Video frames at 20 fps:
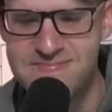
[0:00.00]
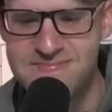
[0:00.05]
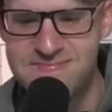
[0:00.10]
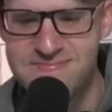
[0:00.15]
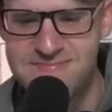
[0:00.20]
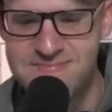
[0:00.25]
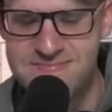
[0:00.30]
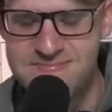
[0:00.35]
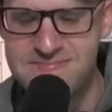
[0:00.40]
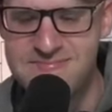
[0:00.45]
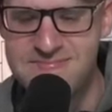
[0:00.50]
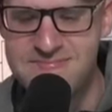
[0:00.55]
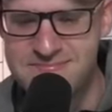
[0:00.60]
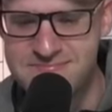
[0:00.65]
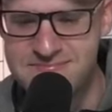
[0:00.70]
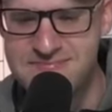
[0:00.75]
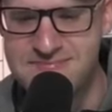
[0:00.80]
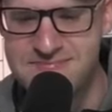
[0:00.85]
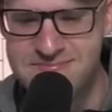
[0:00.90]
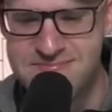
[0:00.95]

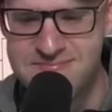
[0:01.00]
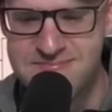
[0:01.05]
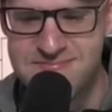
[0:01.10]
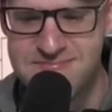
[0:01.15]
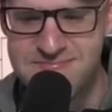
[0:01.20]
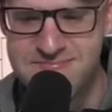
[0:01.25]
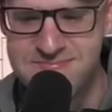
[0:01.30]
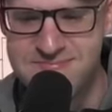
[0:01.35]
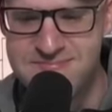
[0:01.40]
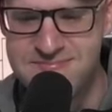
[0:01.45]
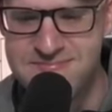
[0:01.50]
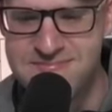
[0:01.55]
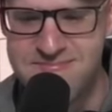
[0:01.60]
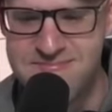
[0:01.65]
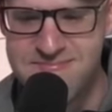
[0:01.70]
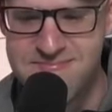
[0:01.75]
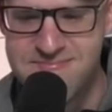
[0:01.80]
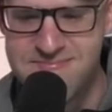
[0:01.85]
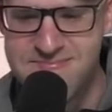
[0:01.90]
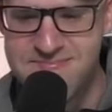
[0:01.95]

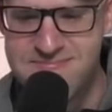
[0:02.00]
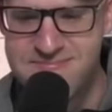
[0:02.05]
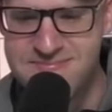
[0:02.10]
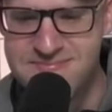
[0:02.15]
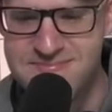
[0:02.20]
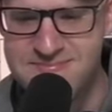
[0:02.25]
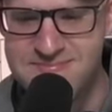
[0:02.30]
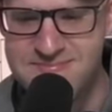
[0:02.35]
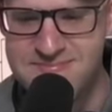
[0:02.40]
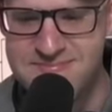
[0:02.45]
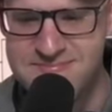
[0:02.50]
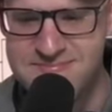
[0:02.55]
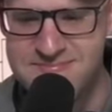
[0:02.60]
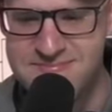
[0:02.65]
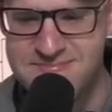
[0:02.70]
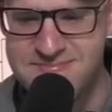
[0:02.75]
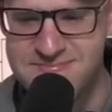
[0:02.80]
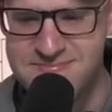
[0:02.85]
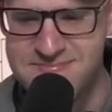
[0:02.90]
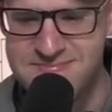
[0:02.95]

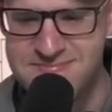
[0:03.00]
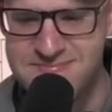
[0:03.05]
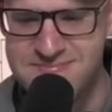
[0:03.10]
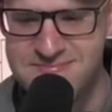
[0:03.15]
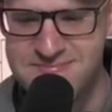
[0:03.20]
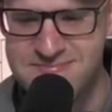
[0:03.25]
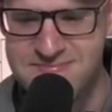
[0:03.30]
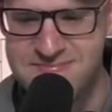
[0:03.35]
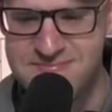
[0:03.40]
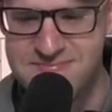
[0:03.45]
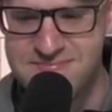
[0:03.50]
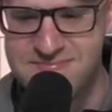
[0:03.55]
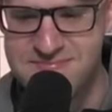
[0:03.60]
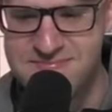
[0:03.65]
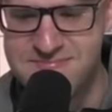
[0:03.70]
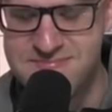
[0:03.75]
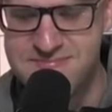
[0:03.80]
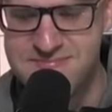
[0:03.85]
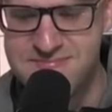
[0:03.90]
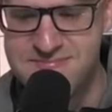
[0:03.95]

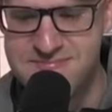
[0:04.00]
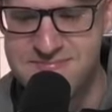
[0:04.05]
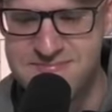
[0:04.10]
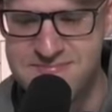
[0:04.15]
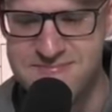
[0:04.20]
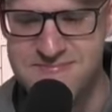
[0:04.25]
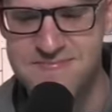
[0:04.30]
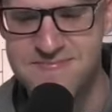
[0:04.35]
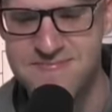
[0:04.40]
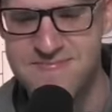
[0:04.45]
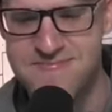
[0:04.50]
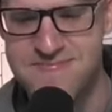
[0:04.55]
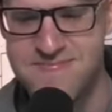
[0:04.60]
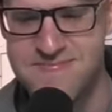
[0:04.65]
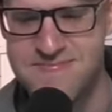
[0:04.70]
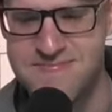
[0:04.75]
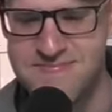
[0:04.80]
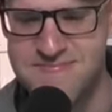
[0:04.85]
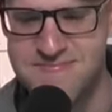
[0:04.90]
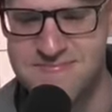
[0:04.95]

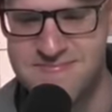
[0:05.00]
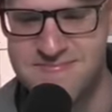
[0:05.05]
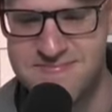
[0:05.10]
The person shown says nothing.